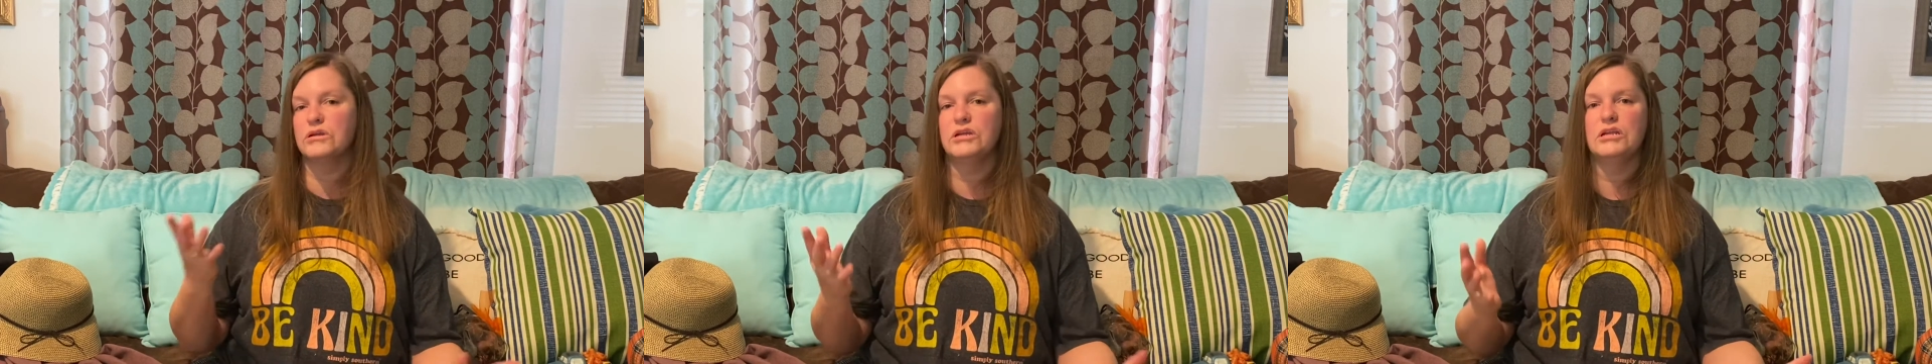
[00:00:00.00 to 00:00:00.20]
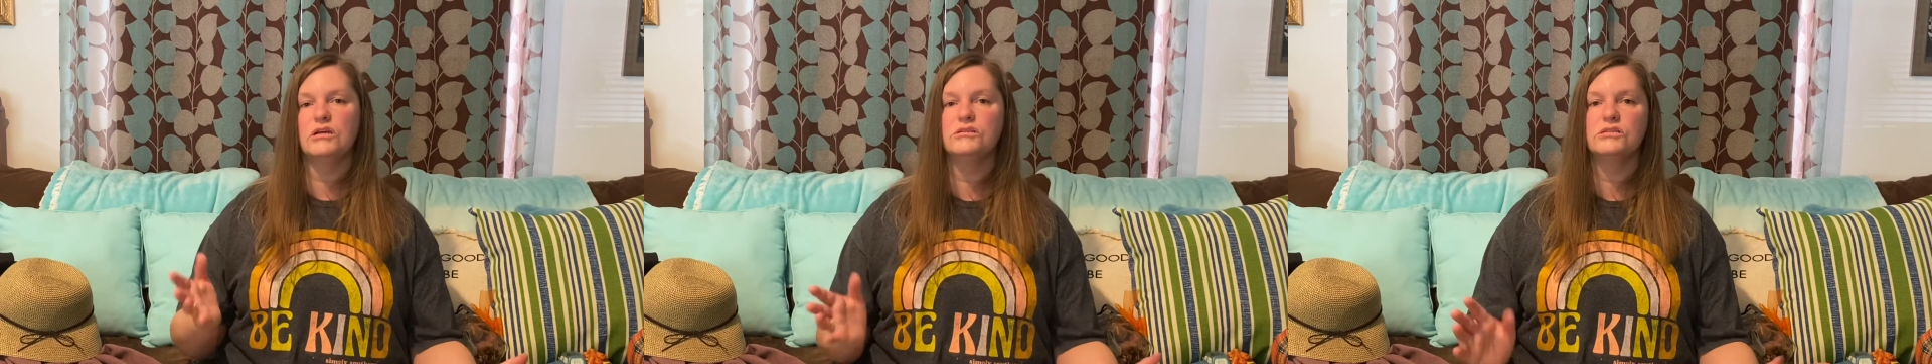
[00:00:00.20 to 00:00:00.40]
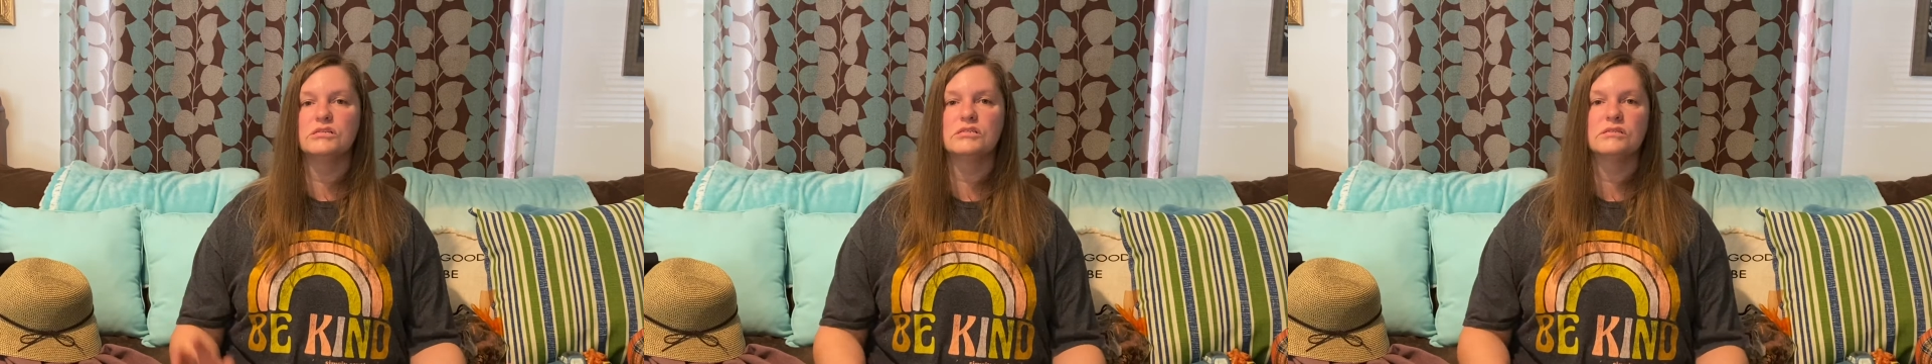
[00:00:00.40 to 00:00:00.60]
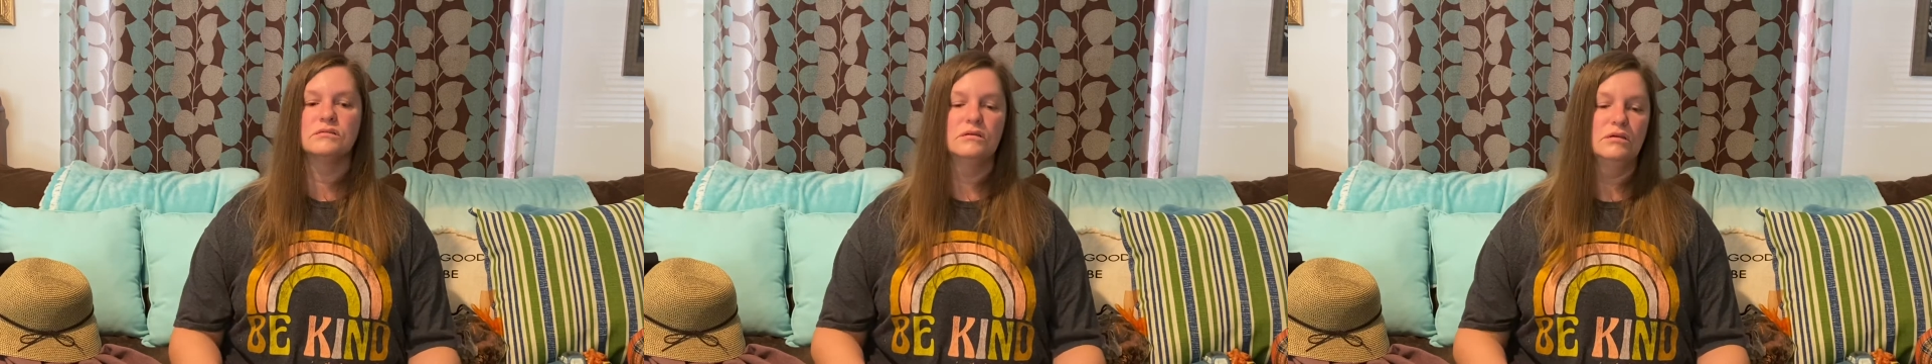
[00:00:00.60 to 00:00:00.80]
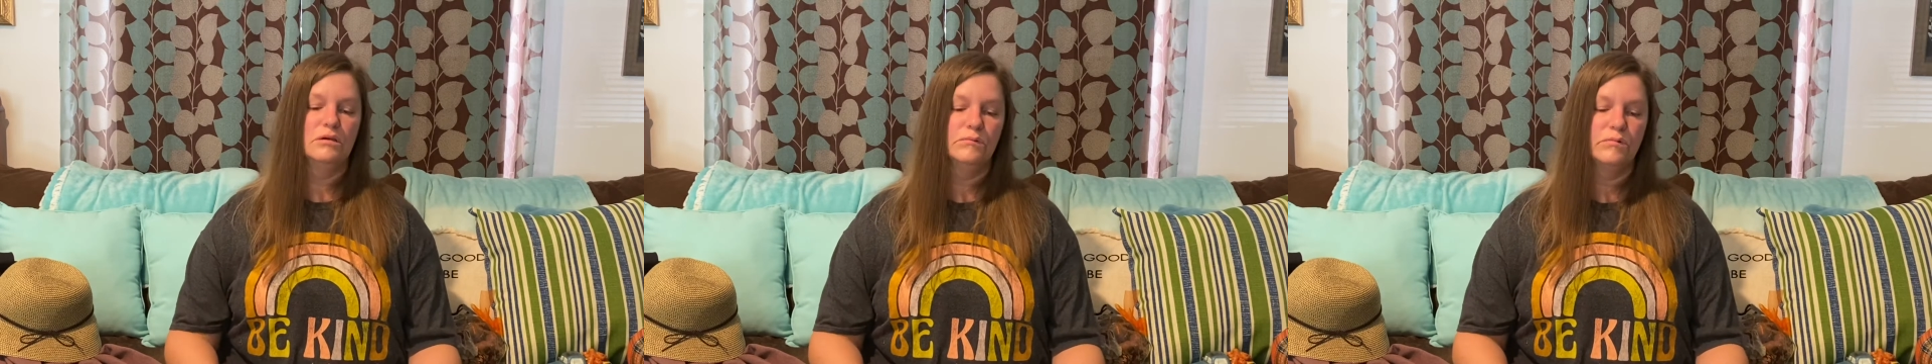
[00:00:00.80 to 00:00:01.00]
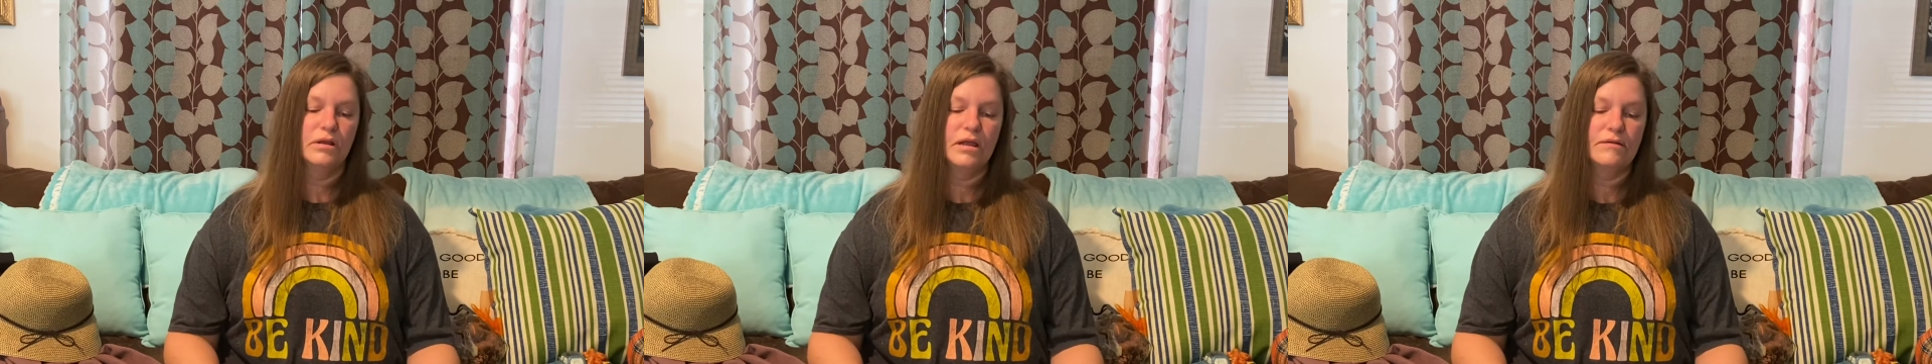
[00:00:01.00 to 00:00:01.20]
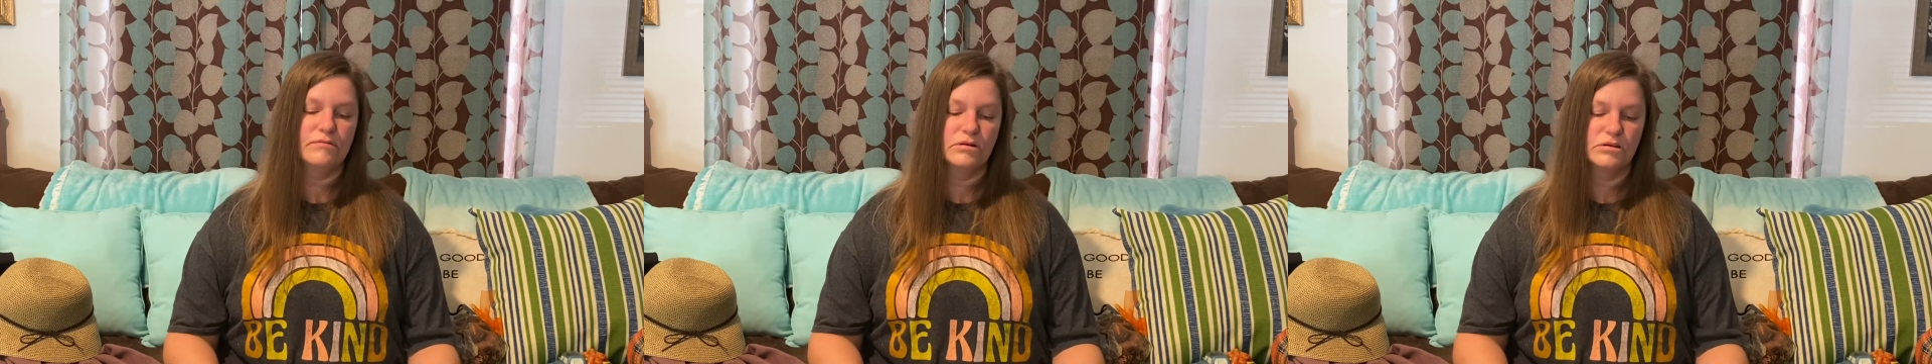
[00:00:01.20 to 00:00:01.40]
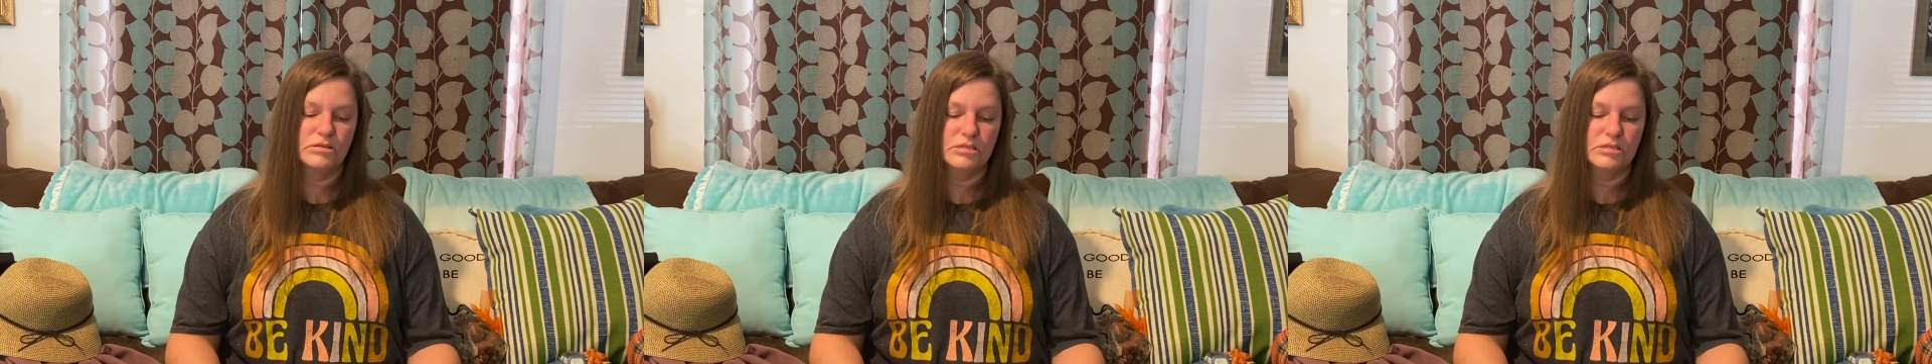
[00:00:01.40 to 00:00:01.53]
you know, just whatever.